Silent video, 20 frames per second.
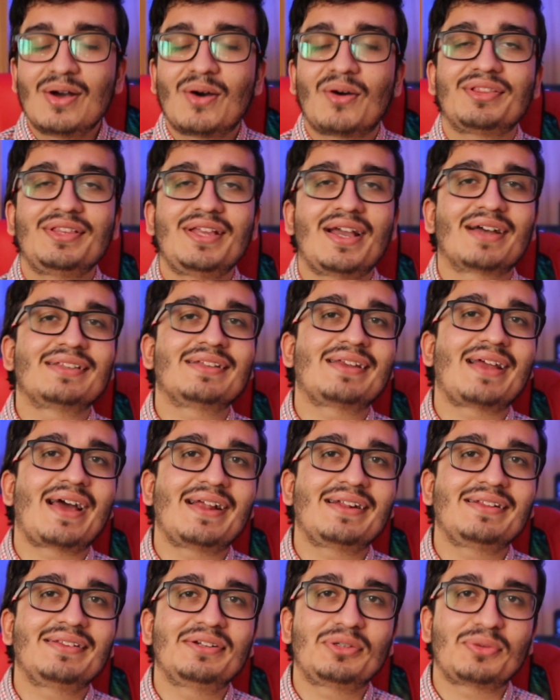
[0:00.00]
On the other
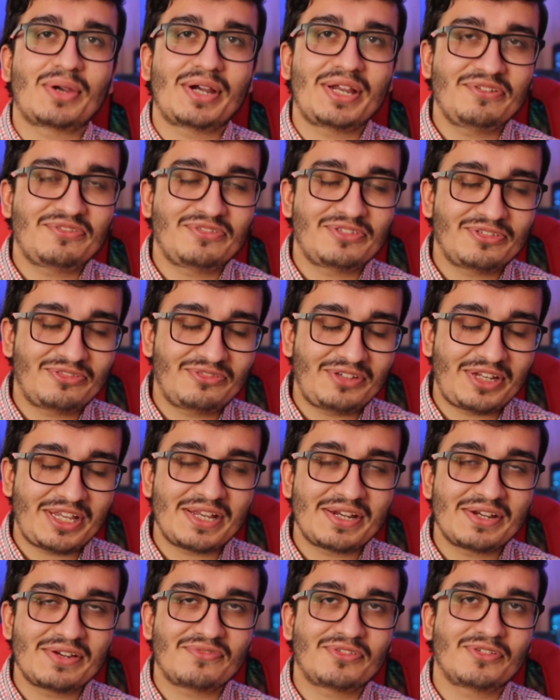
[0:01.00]
hand, the
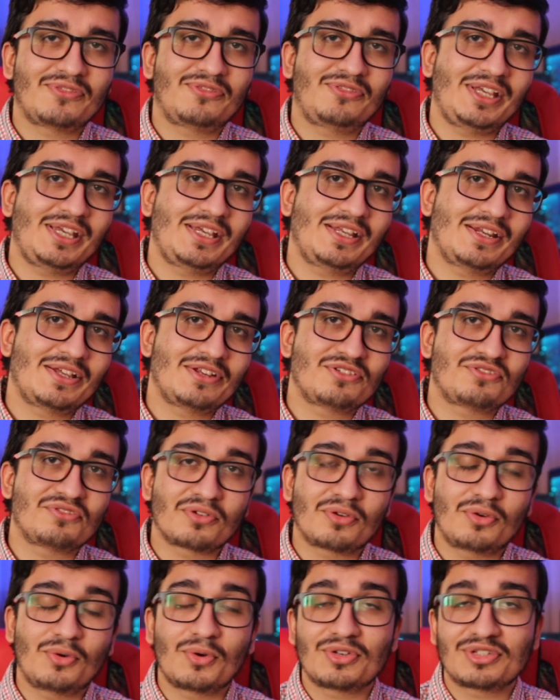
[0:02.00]
2015
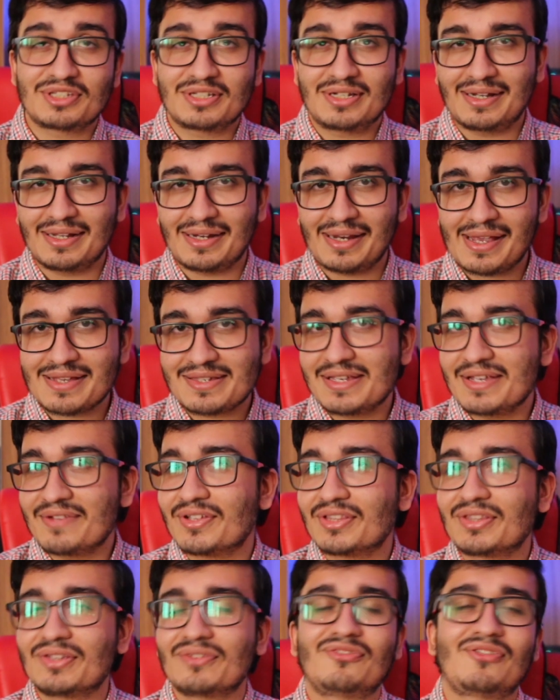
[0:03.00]
15-inch goes crazy
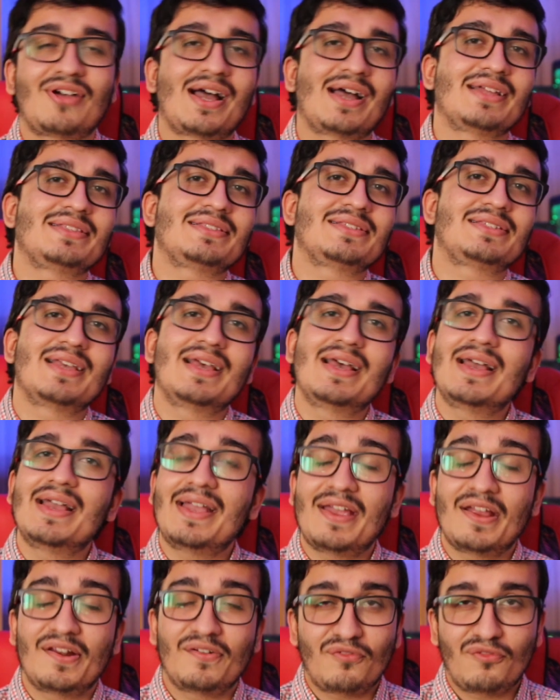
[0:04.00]
with the fans
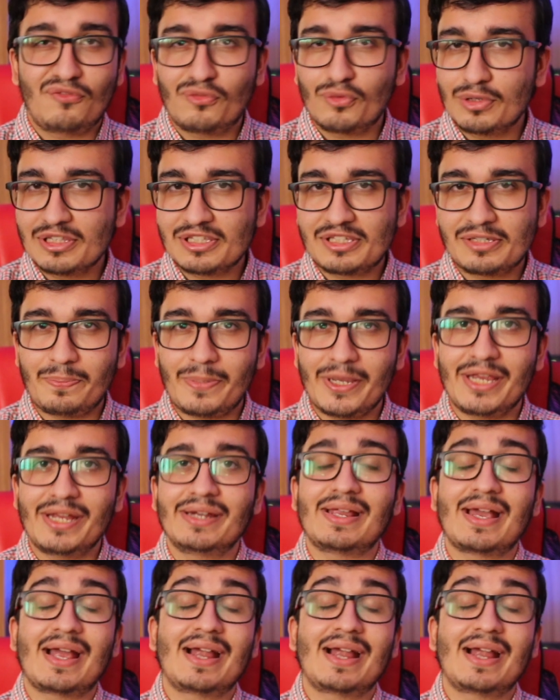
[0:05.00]
in full speed,